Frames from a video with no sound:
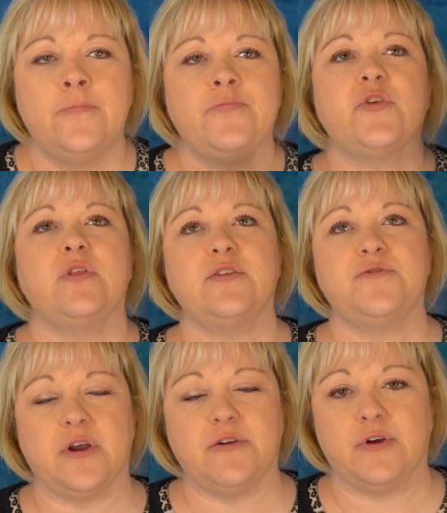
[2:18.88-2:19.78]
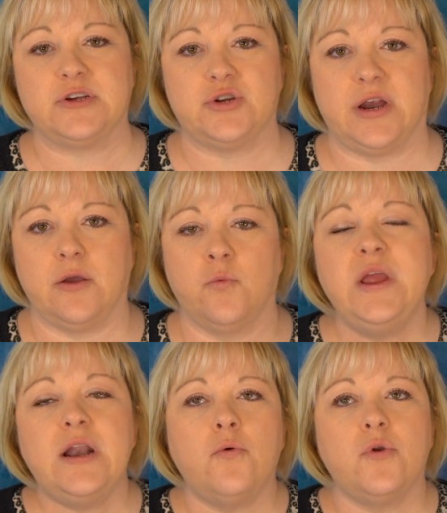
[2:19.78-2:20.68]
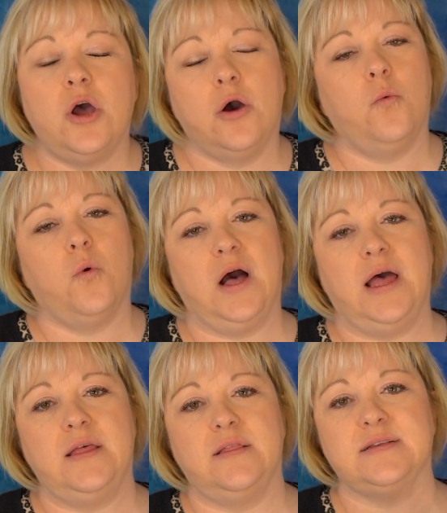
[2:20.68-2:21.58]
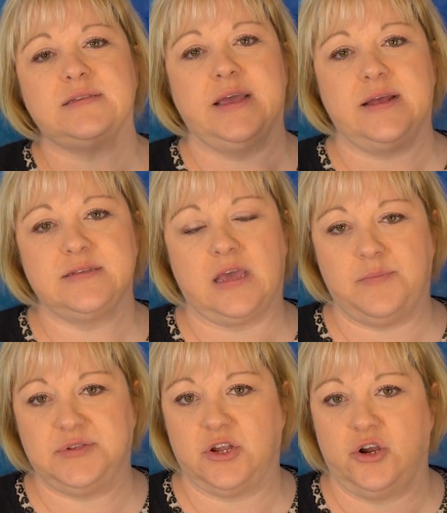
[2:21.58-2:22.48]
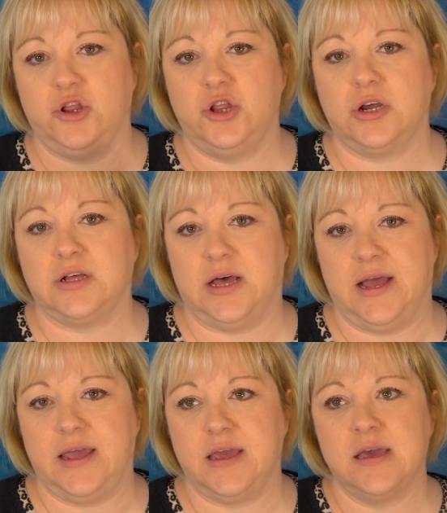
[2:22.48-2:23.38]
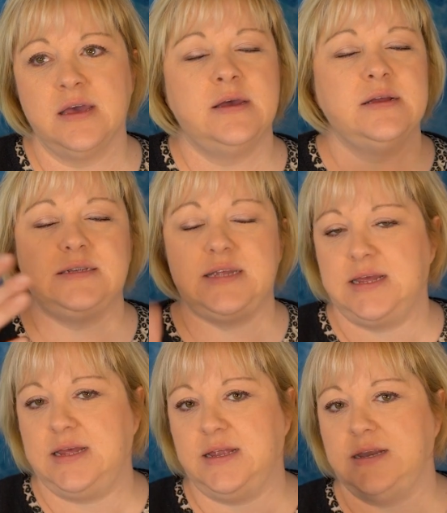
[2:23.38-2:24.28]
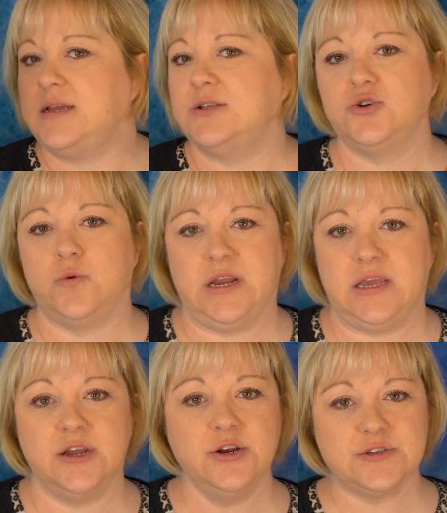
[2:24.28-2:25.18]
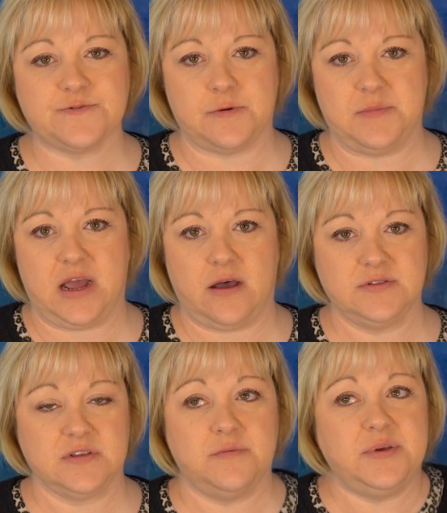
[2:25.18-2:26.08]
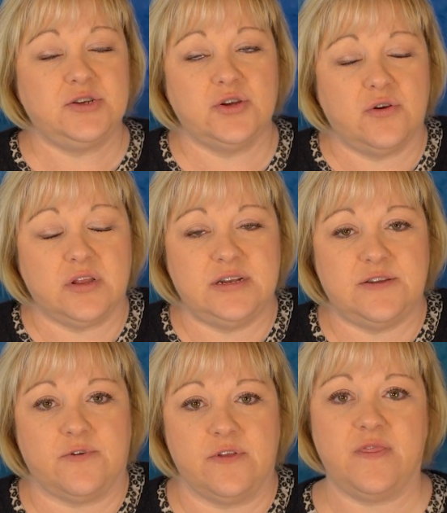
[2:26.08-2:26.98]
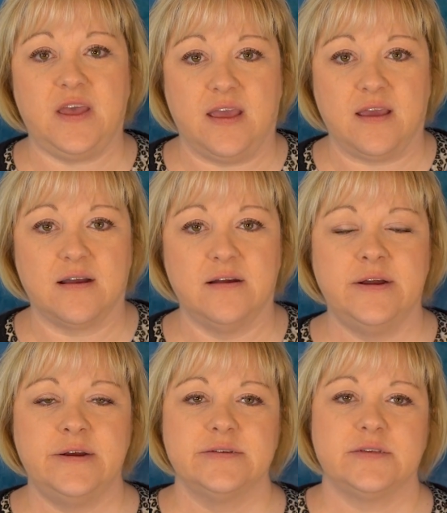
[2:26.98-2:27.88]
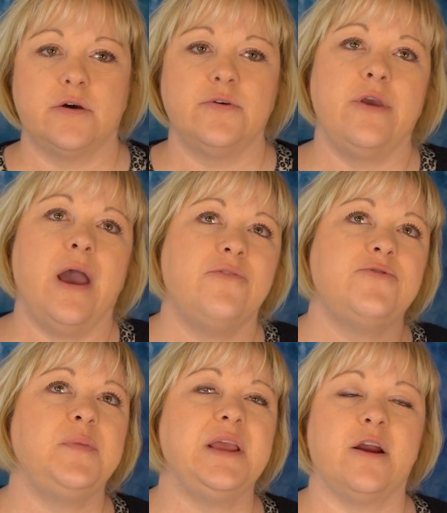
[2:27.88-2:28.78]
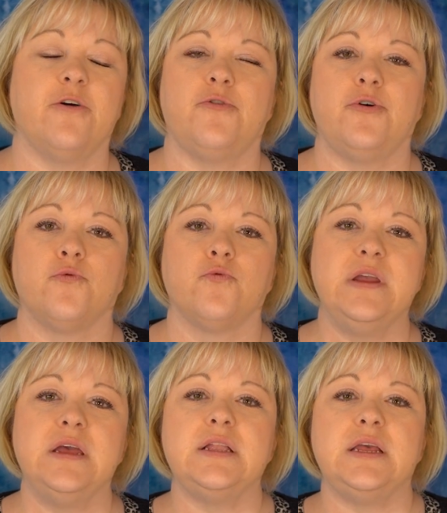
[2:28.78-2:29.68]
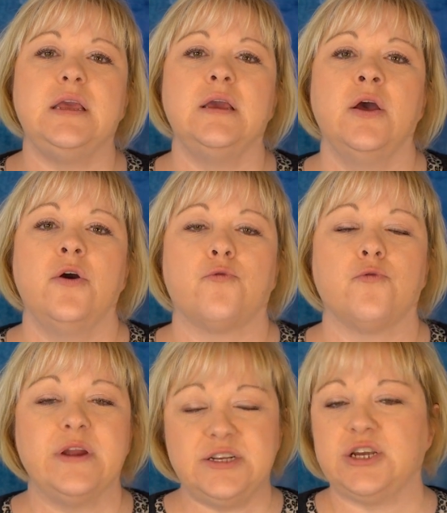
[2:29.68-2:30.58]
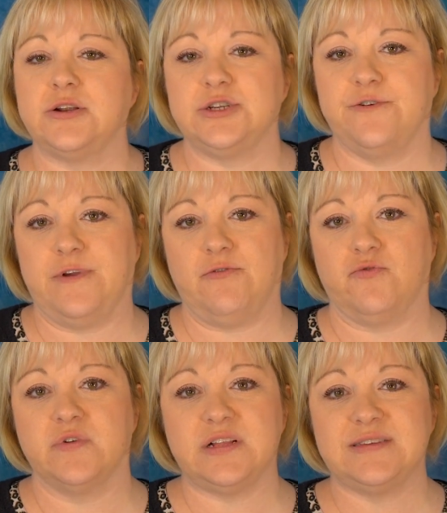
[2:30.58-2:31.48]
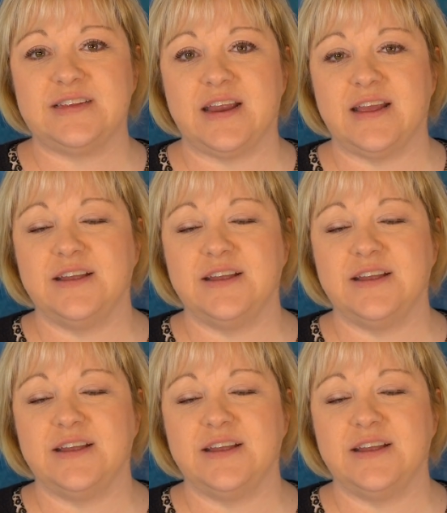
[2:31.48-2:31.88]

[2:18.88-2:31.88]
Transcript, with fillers: So that's very frustrating. We don't know what this landscape is gonna look like 10 and 20 years from now. It's gonna be a totally different thing. So you have to be careful and really reach out to your favorite real estate